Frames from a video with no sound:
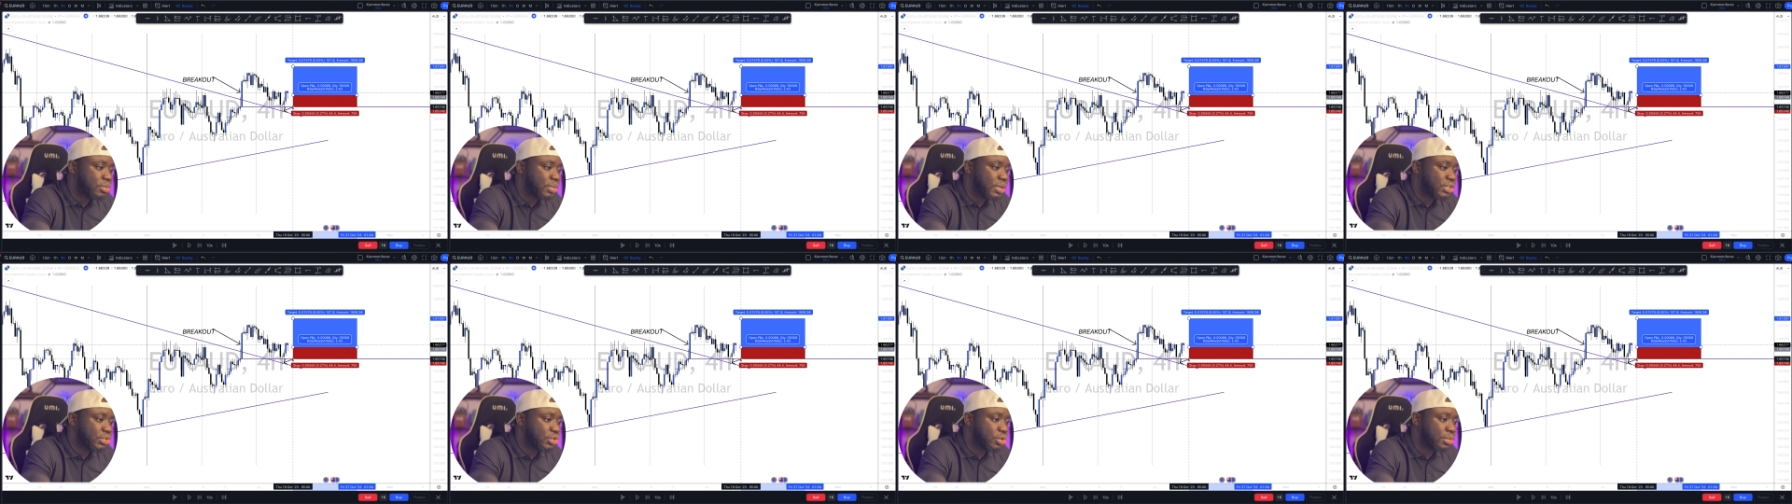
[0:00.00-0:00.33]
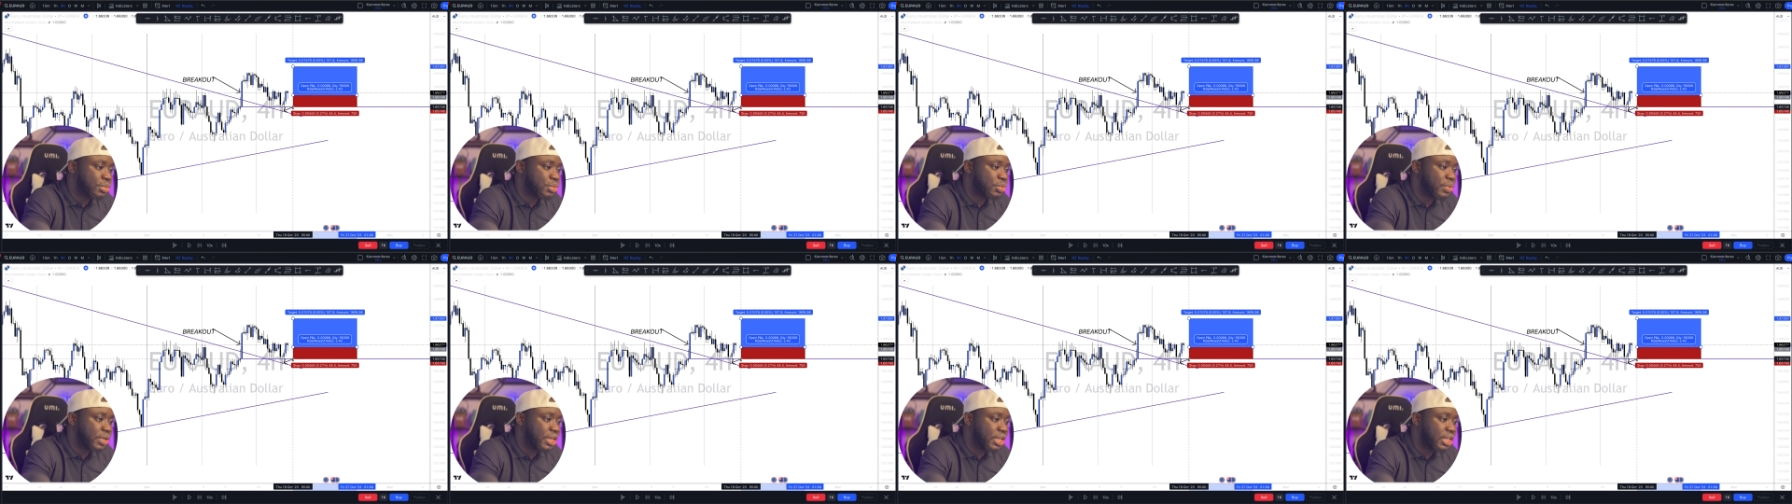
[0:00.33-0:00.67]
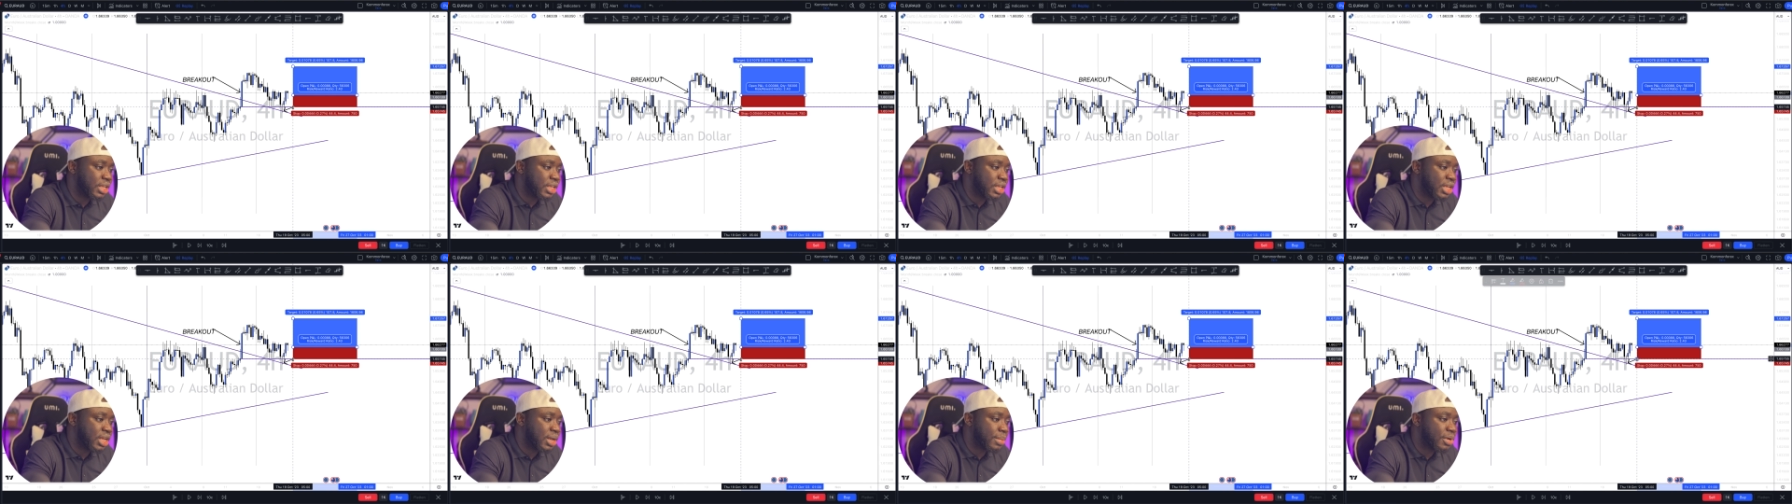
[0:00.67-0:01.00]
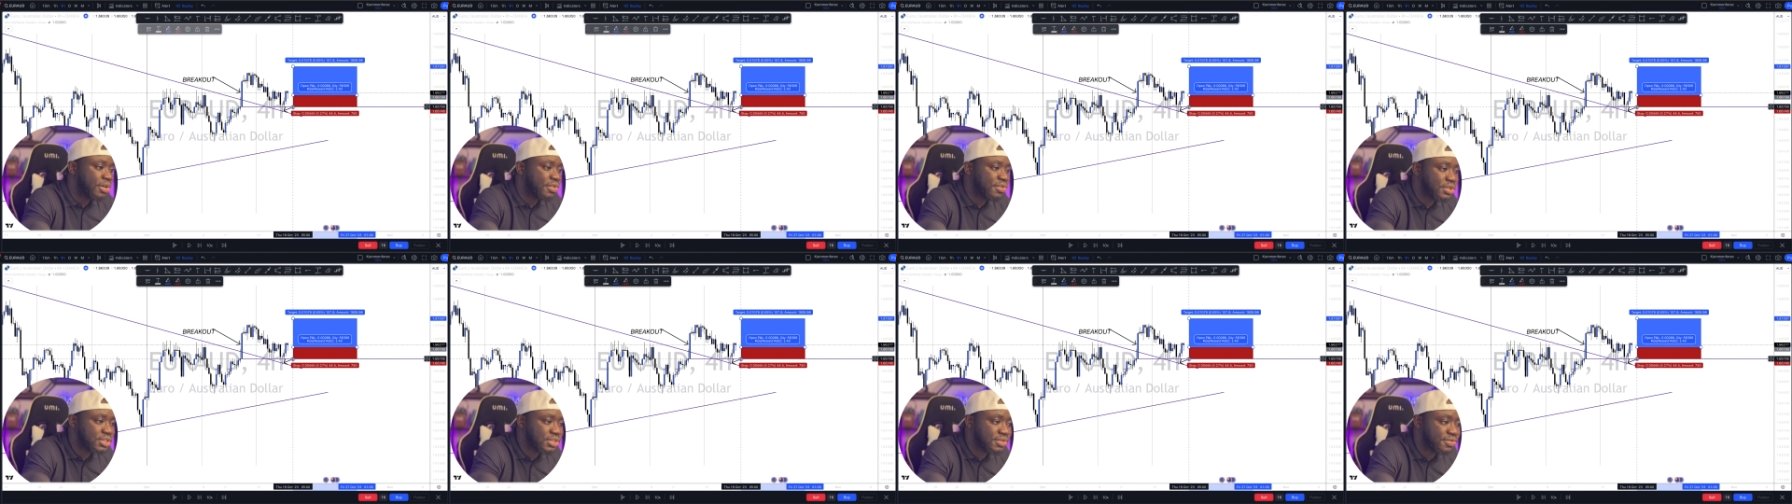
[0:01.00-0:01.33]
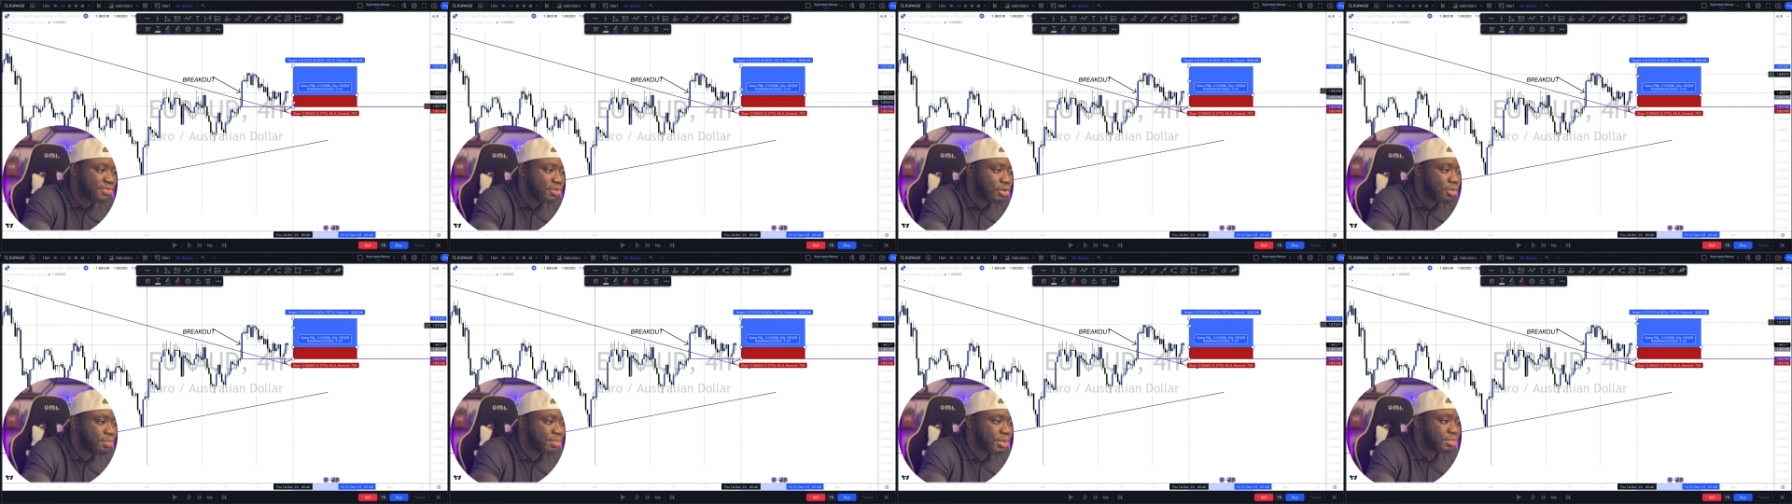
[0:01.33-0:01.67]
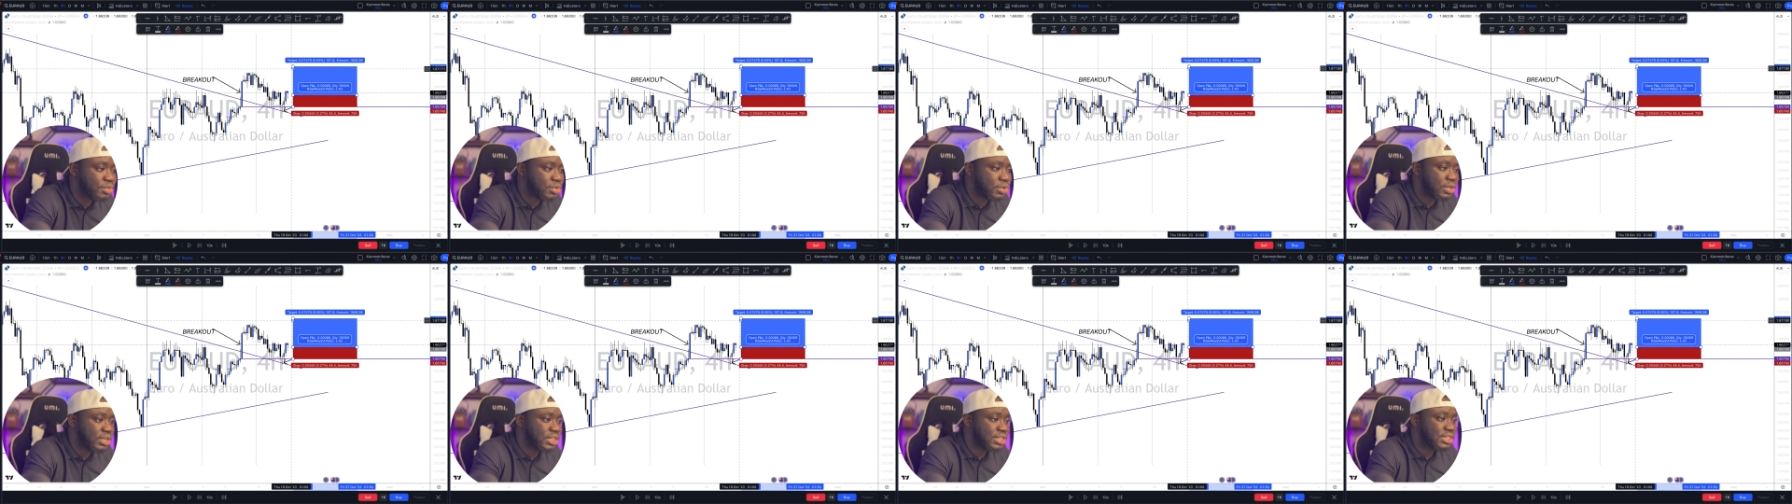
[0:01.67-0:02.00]
My stops were here about 44
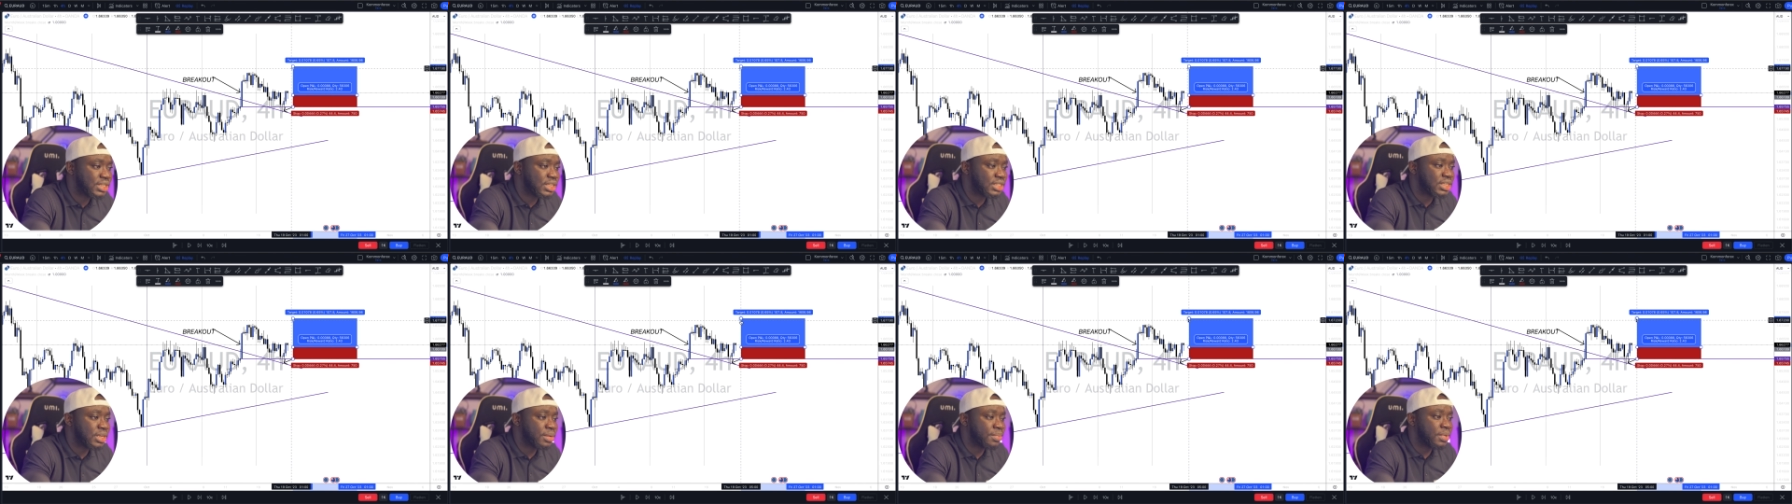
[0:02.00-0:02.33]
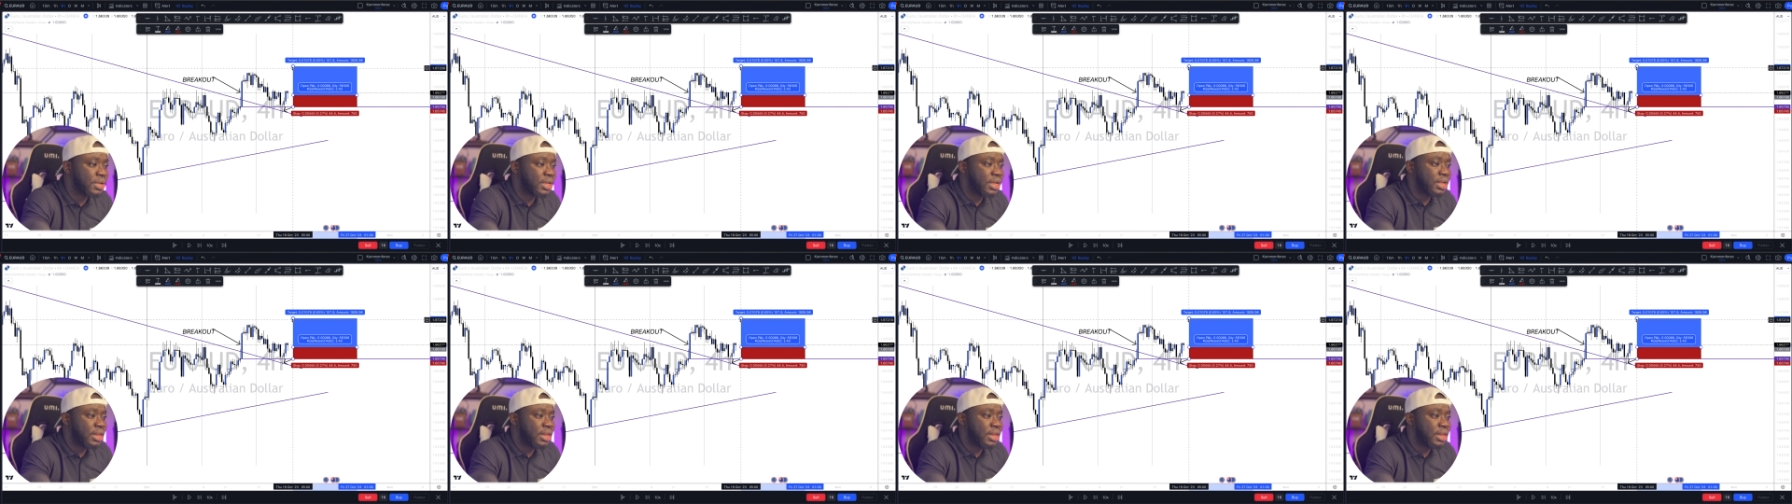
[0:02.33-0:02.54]
pips on this setup.